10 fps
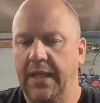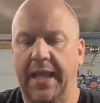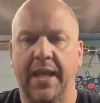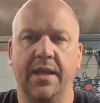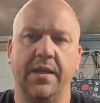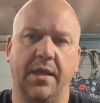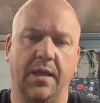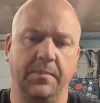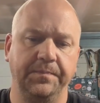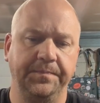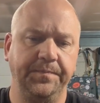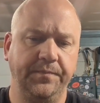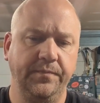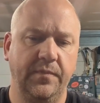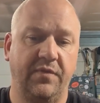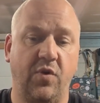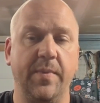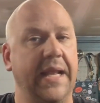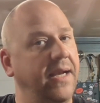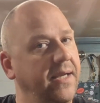And the
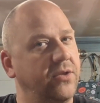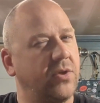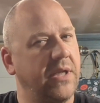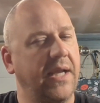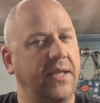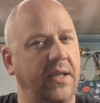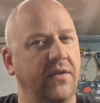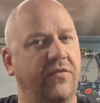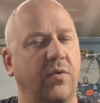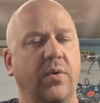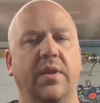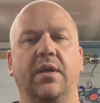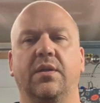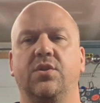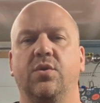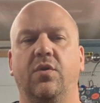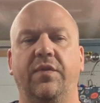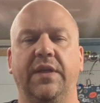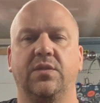foreman had an interesting idea for the trophy,